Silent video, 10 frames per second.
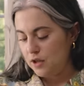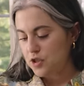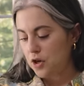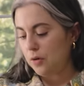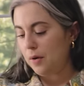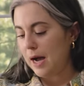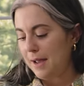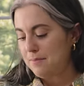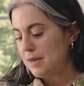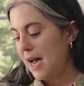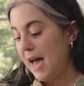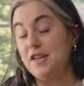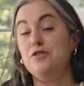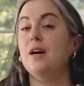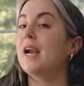So I'm not,
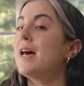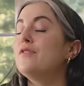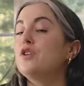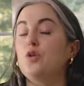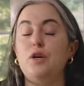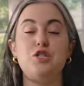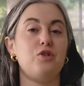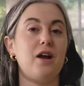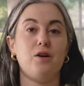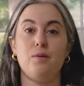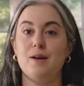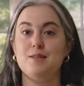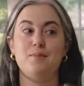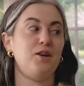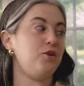I do not have an oyster cracker
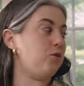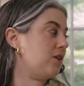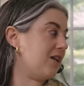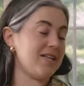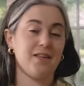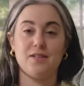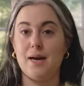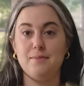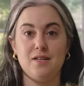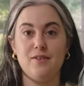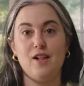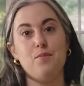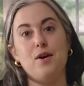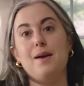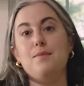recipe, nor did I take the time to develop one.